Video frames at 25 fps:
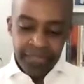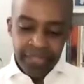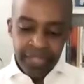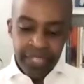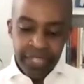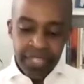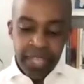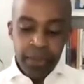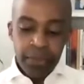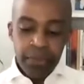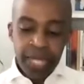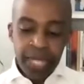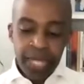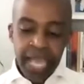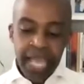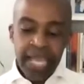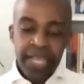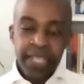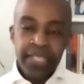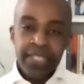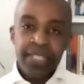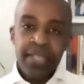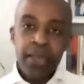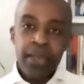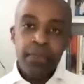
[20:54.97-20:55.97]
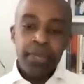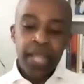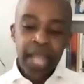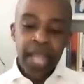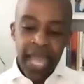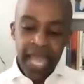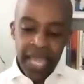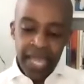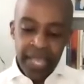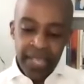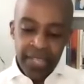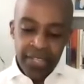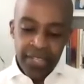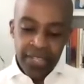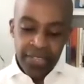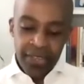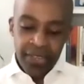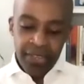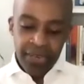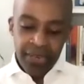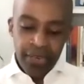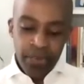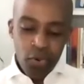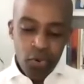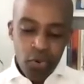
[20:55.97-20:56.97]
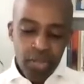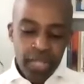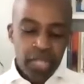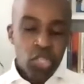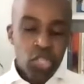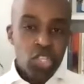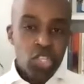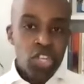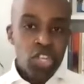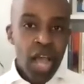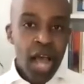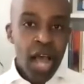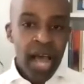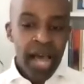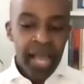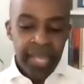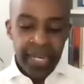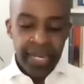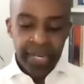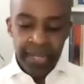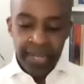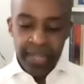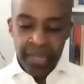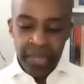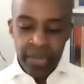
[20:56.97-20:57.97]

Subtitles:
Some days, more than shine.